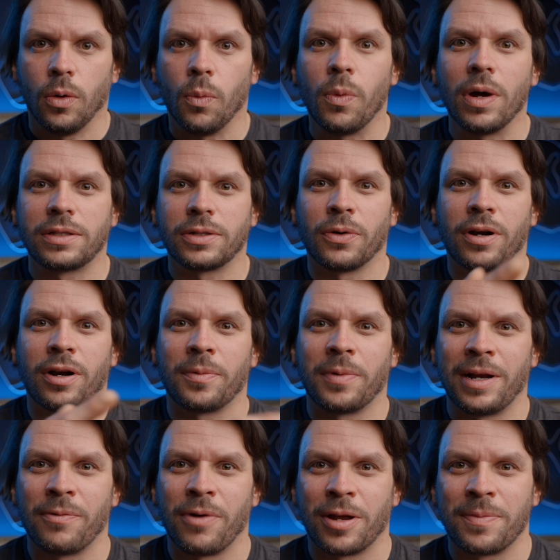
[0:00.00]
What's going on,
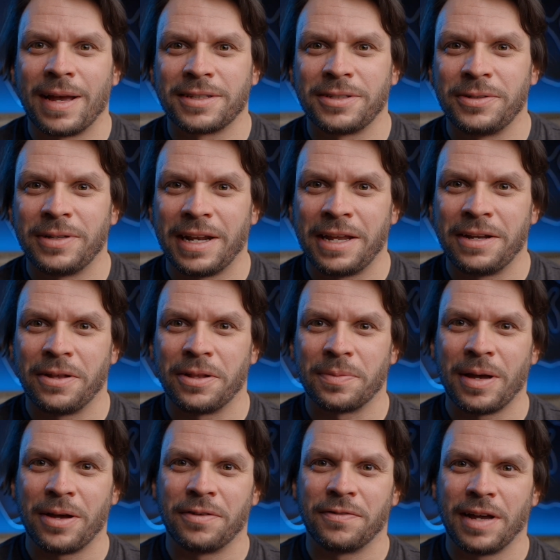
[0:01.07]
everybody? Welcome back to yet another
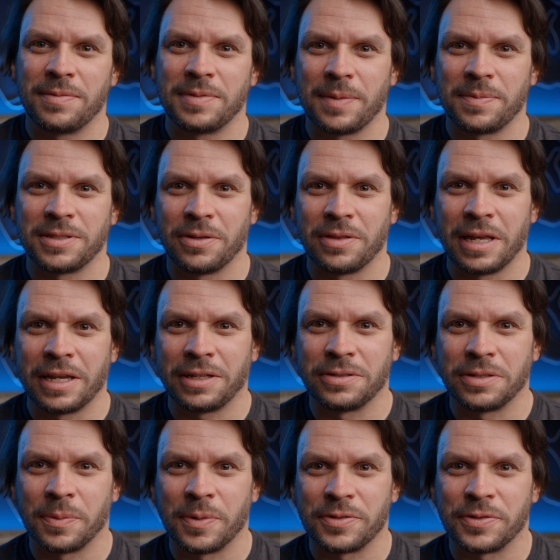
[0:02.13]
Mountain Vibes episode. Thank you
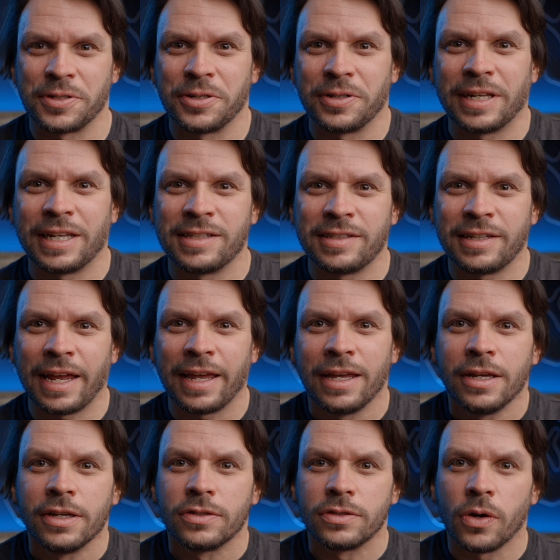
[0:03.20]
so much for tuning in today.
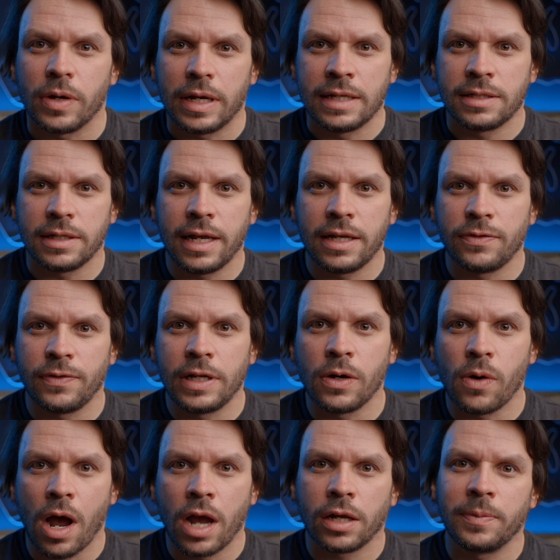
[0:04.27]
So in today's
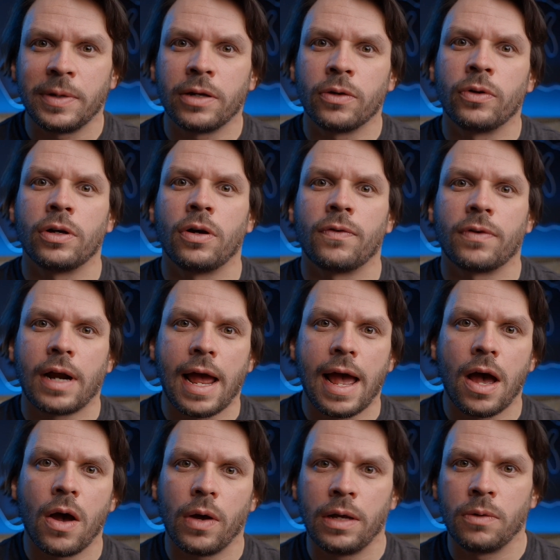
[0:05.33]
video, I'm going to be going over
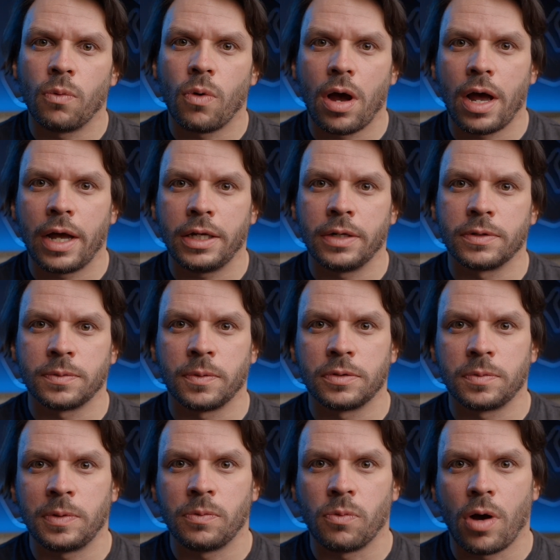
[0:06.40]
how and why you're
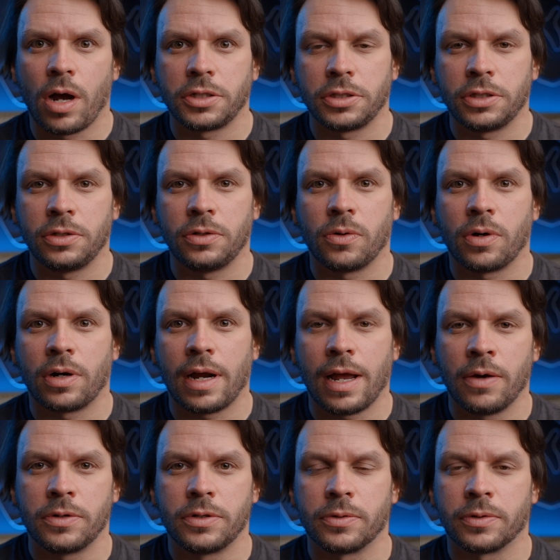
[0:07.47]
supposed to be washing your
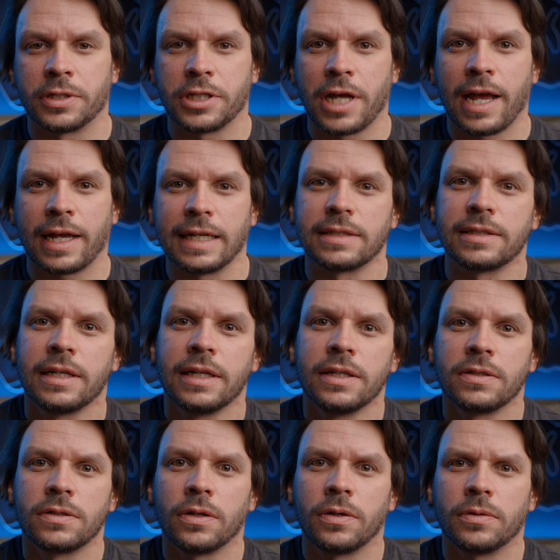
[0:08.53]
outdoor jackets.
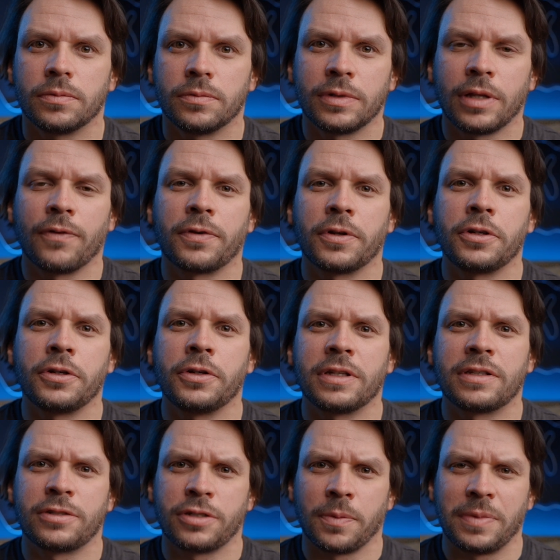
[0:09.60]
So without further ado,
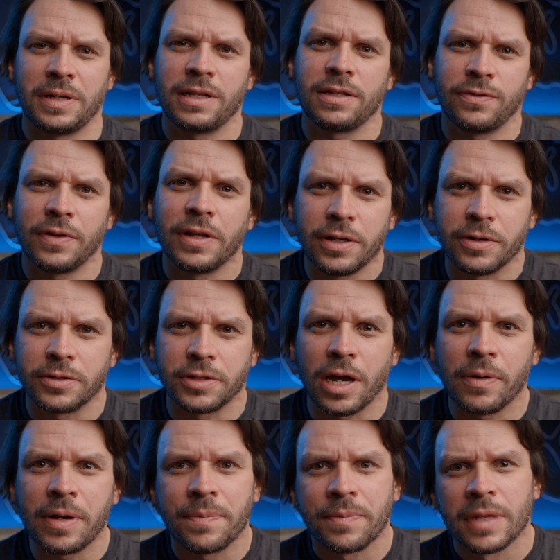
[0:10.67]
let's jump into this video,
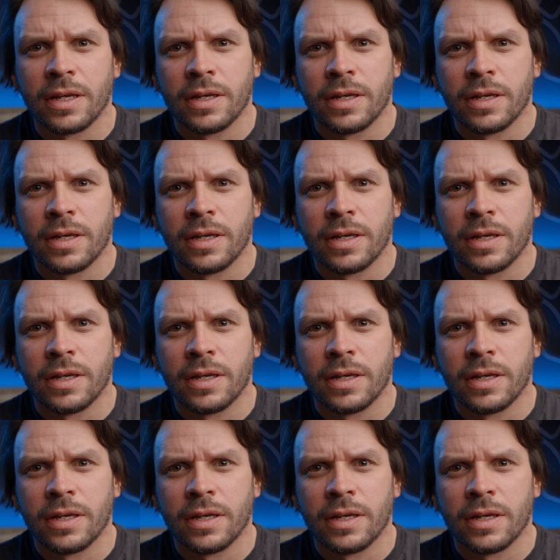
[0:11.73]
shall we?